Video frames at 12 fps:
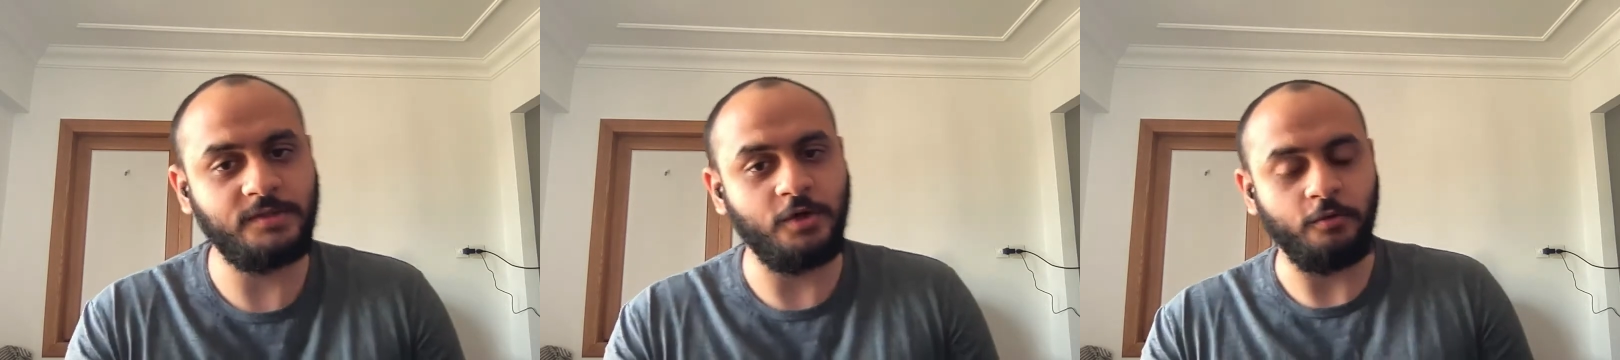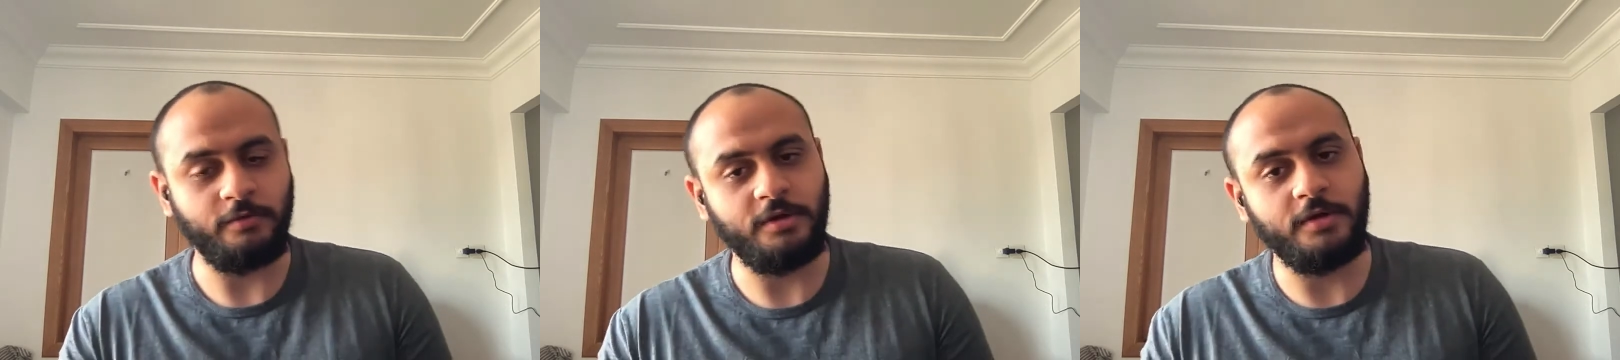
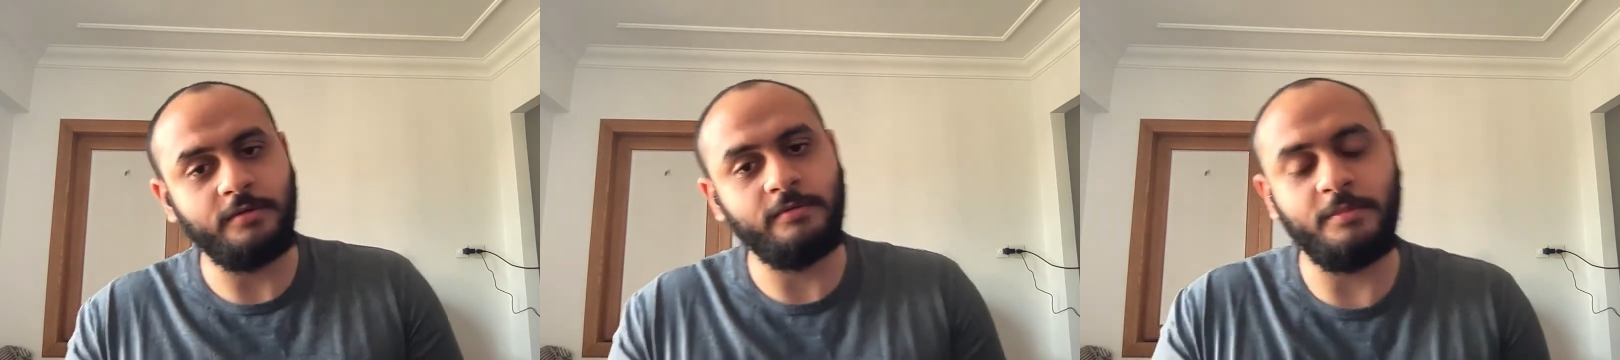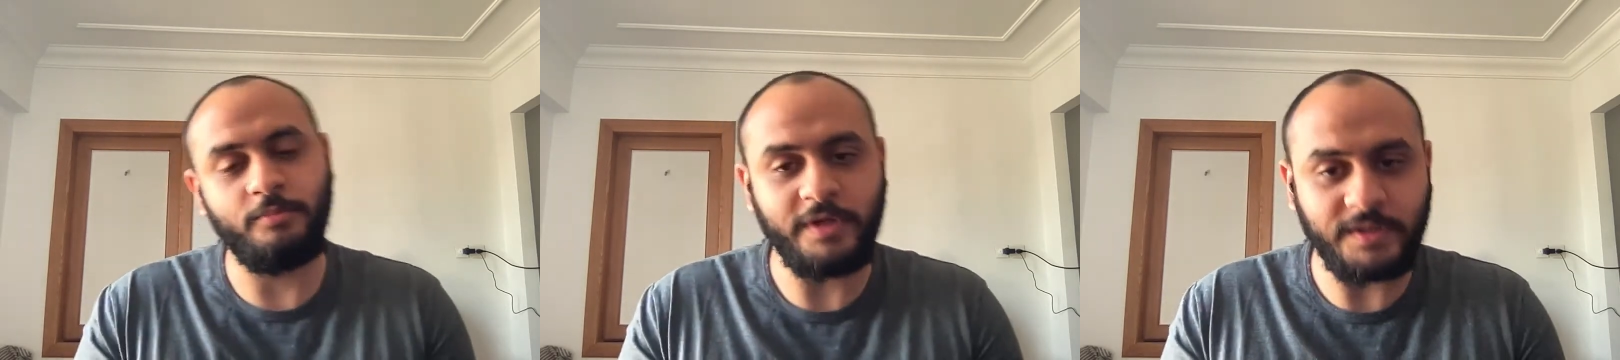So
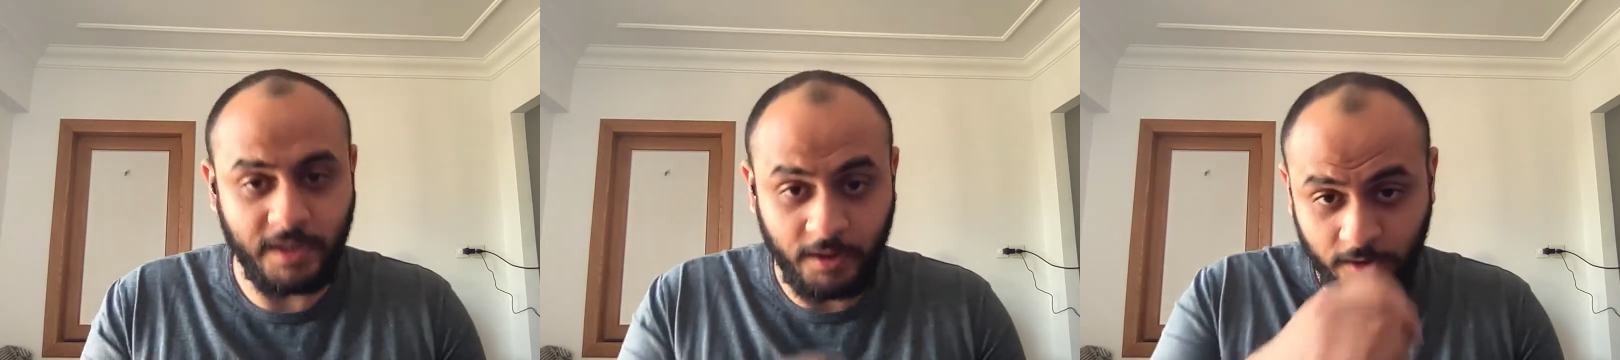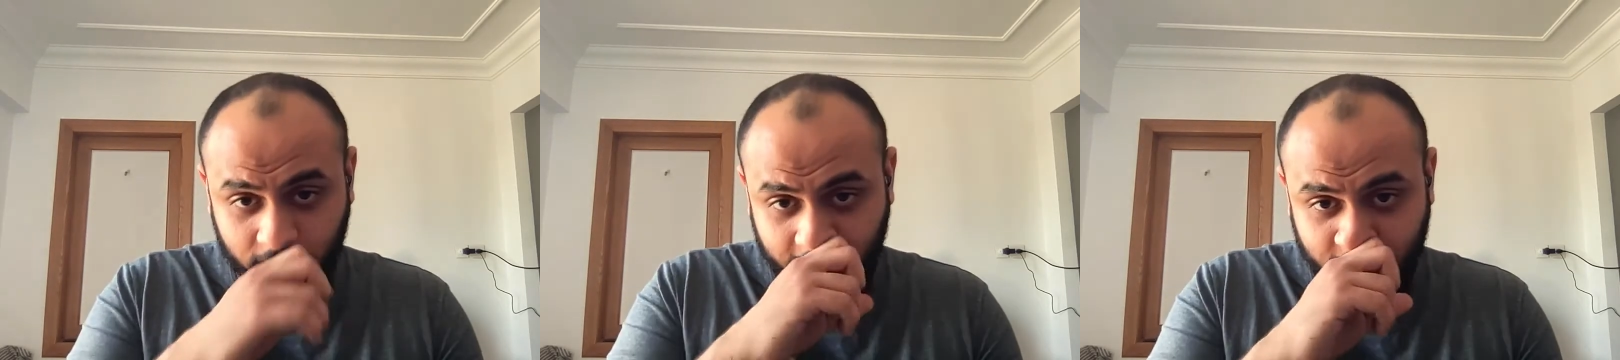the
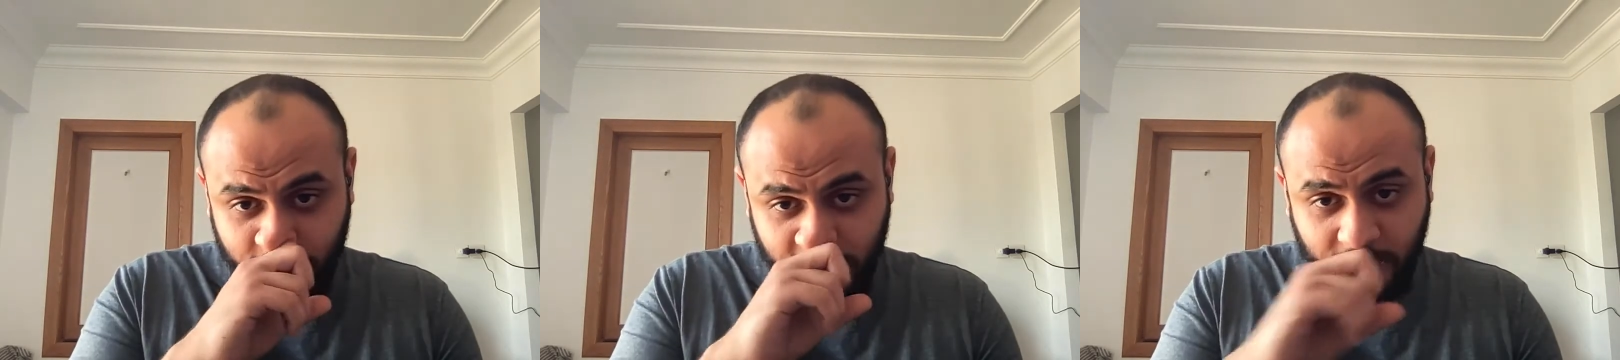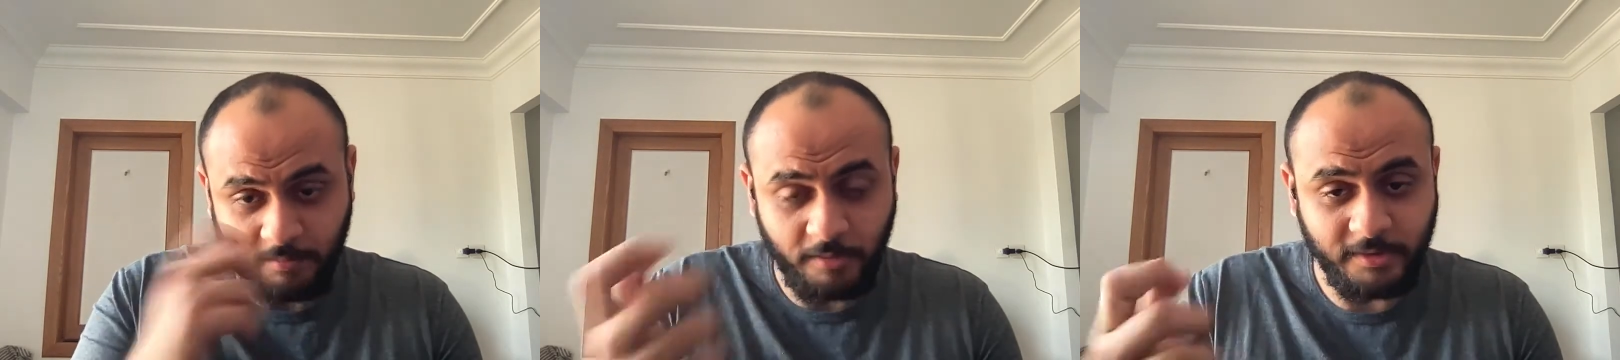pre-sale and
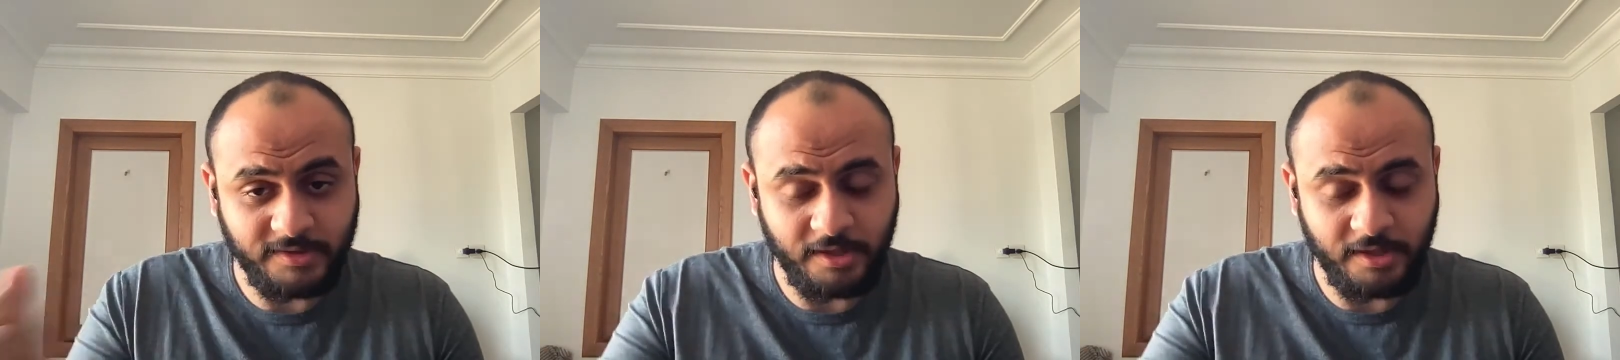the public